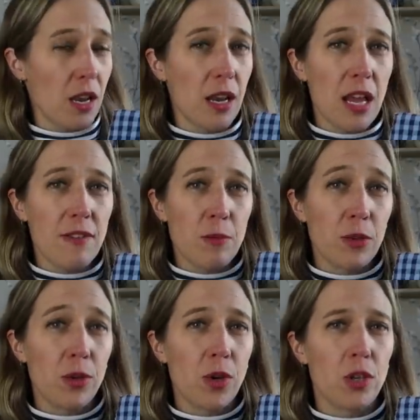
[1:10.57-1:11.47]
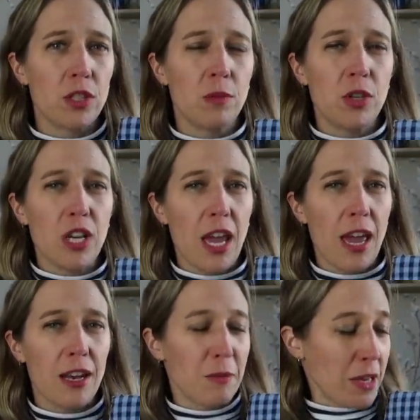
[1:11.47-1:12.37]
navy blue cotton which I
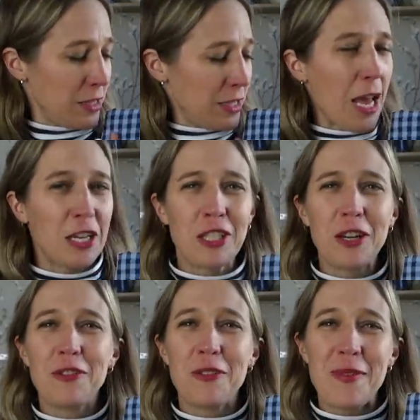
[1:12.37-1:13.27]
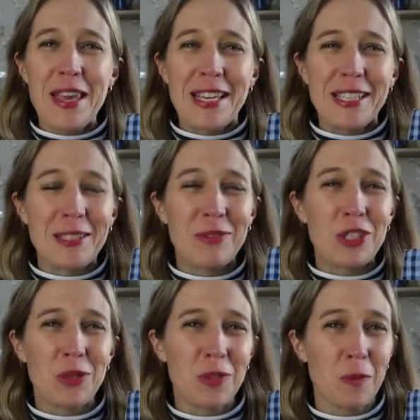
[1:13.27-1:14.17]
had in my stash from making some
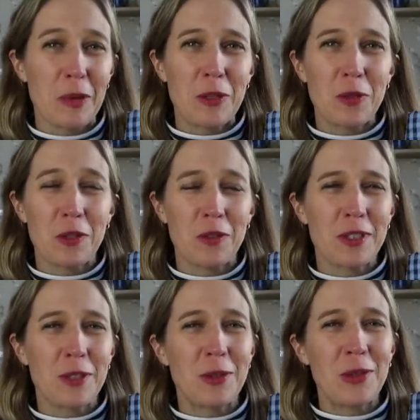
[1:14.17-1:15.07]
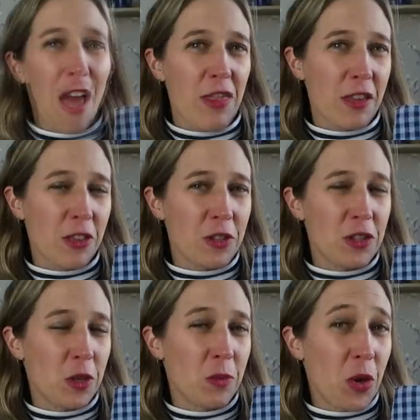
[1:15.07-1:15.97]
shorts for my daughter for school. I think those
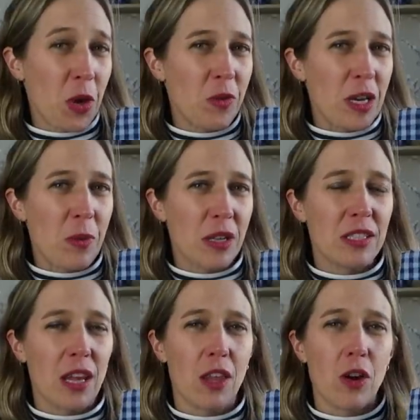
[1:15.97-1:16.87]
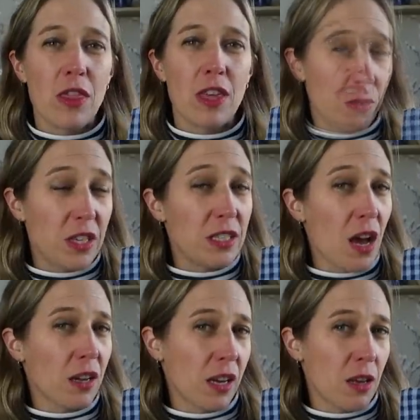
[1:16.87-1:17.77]
two will go really well together, and I think the
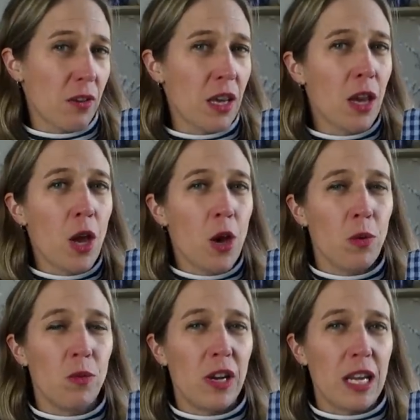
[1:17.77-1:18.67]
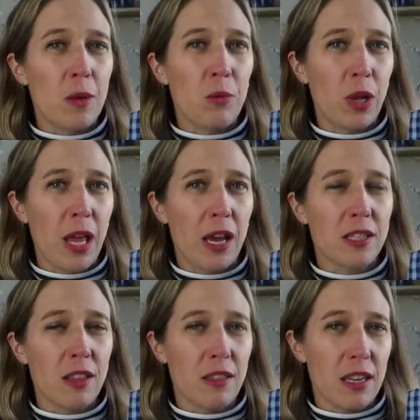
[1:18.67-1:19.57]
dark navy will really pull
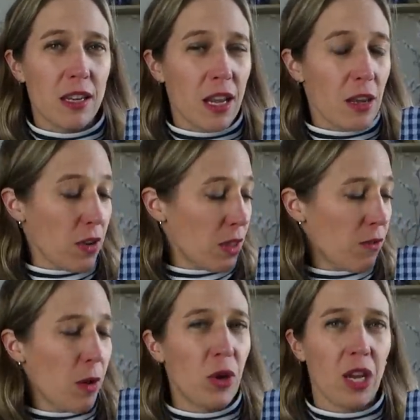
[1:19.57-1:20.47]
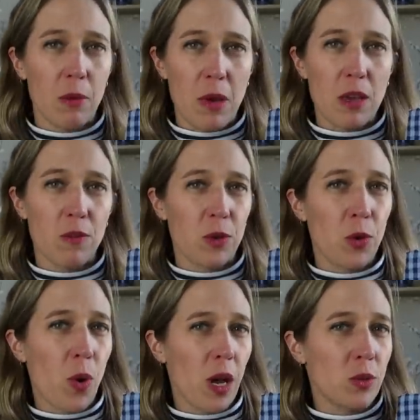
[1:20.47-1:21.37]
out the navy in the fabric and make it feel
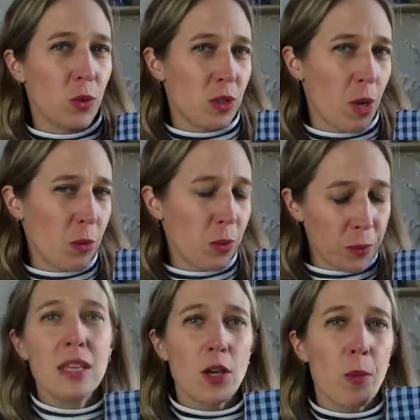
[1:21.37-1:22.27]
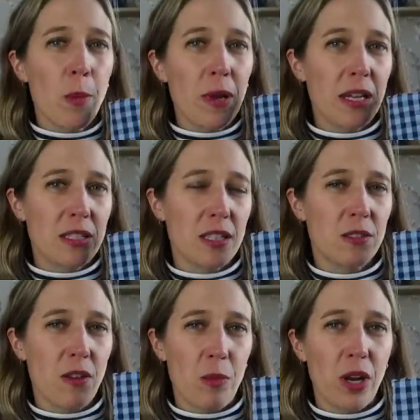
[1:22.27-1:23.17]
quite autumnal. So I'll pop a link to
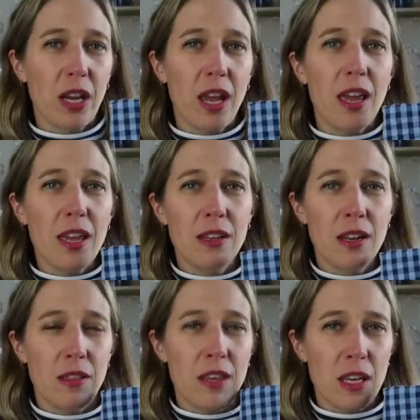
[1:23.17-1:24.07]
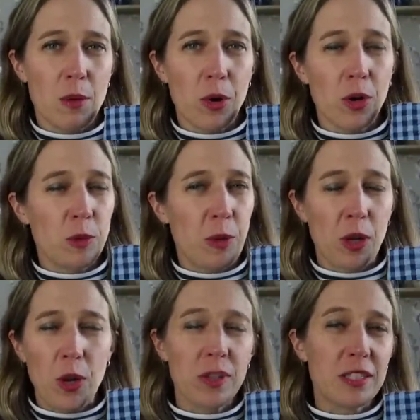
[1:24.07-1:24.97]
this fabric in the box
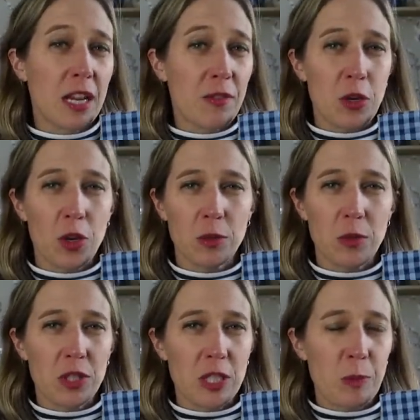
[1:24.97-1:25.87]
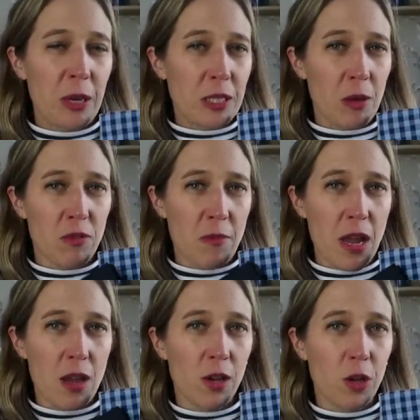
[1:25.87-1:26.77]
below. This navy cotton was just picked up from
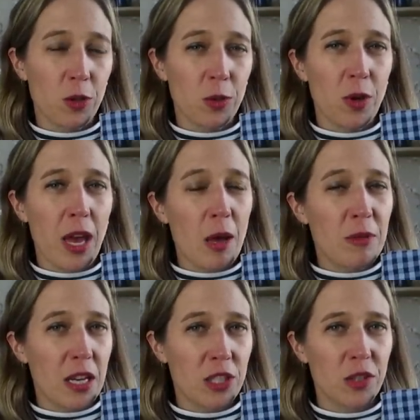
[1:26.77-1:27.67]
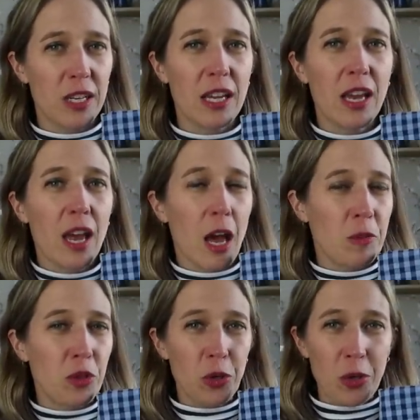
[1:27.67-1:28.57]
my local haberdashery. I'm
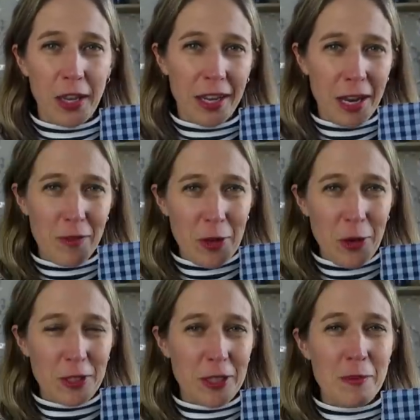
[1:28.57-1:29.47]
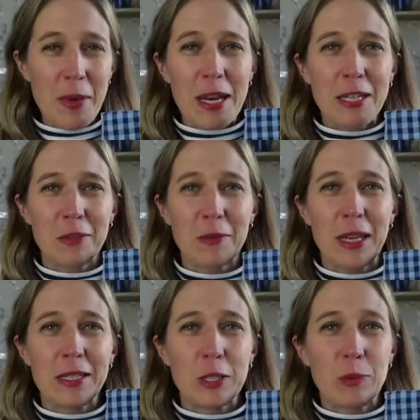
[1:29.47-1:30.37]
sure you can get navy cotton in many different
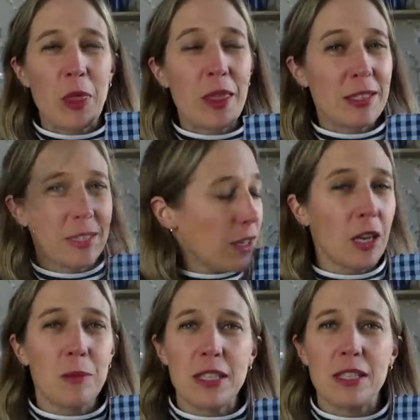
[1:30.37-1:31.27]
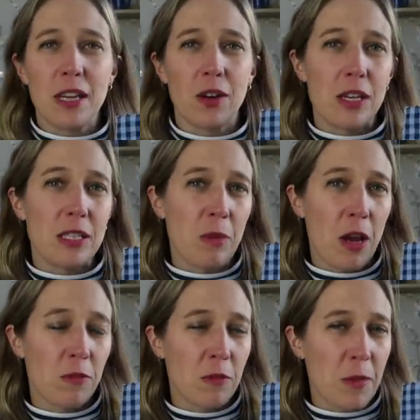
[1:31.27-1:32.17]
places, but this gingham seersucker I did
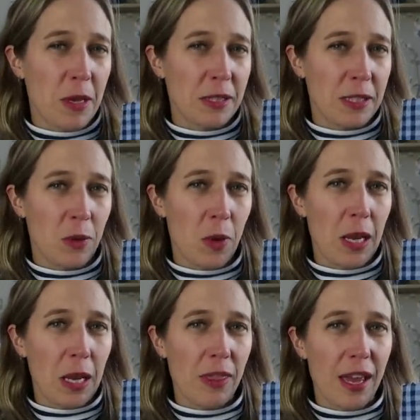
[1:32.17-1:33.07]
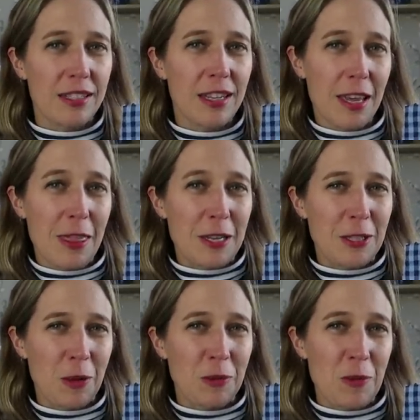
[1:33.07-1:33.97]
buy from Namazi, so I'll link that in the
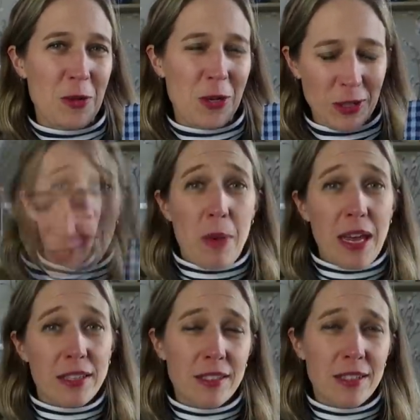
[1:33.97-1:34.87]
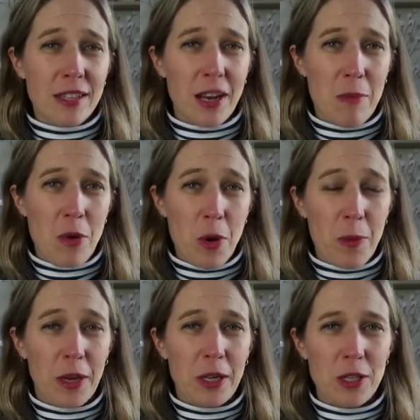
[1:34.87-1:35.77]
description box. Patterns that I'm
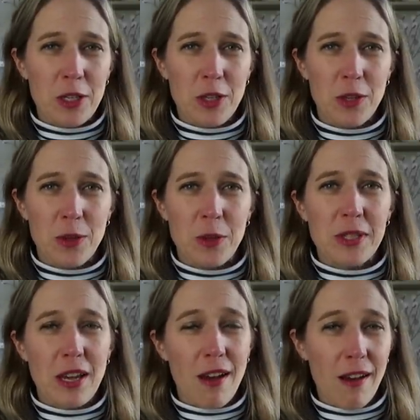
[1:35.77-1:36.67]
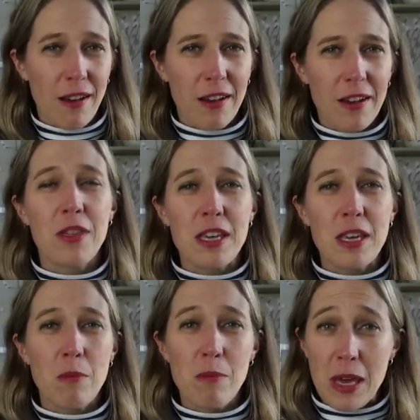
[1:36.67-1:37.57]
hoping to use are
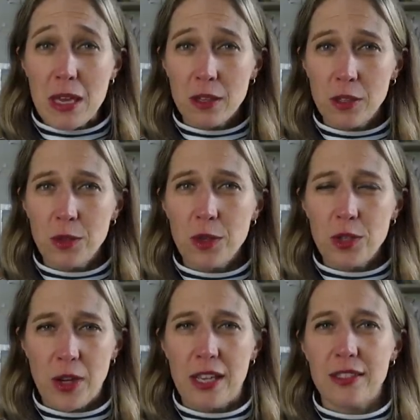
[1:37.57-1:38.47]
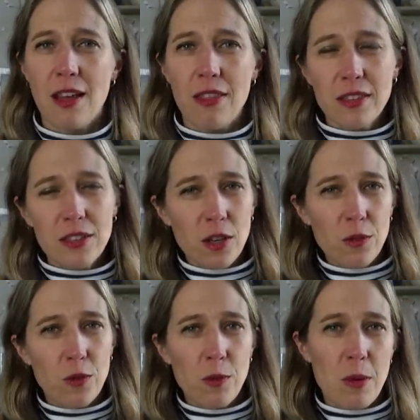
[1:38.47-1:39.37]
the Bakerloo dress. Now this is going
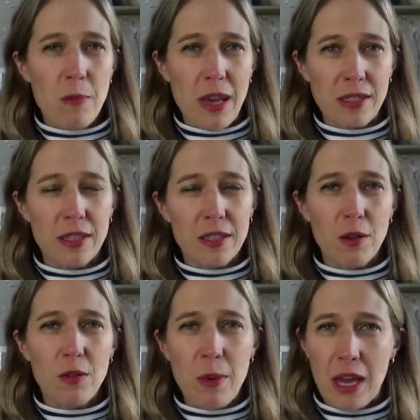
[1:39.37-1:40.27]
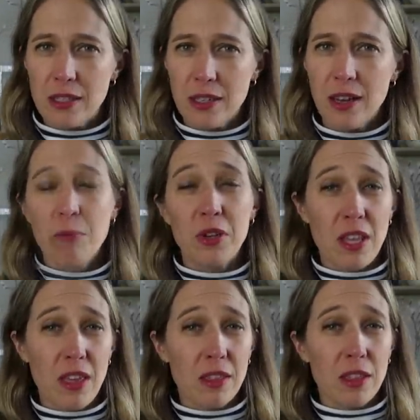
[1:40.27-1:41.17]
to form the basis of the pattern because
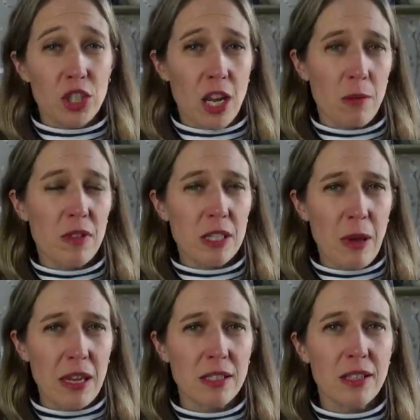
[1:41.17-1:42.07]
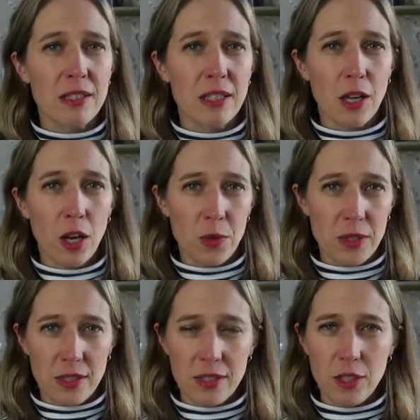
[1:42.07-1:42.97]
I think that the shape of this pattern is the
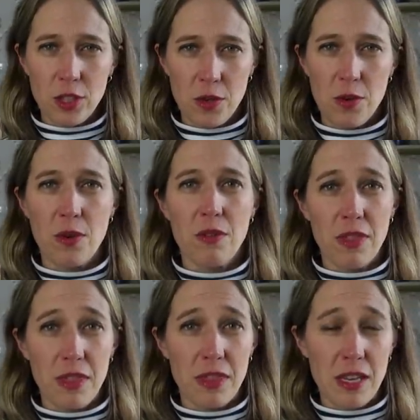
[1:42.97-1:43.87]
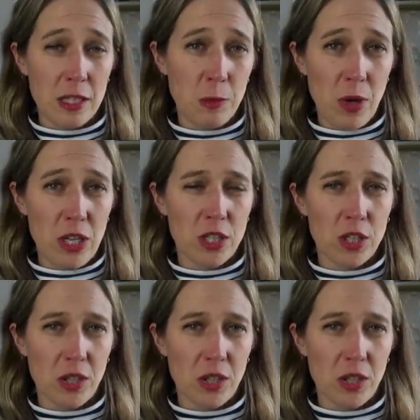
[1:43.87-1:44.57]
closest to the inspiration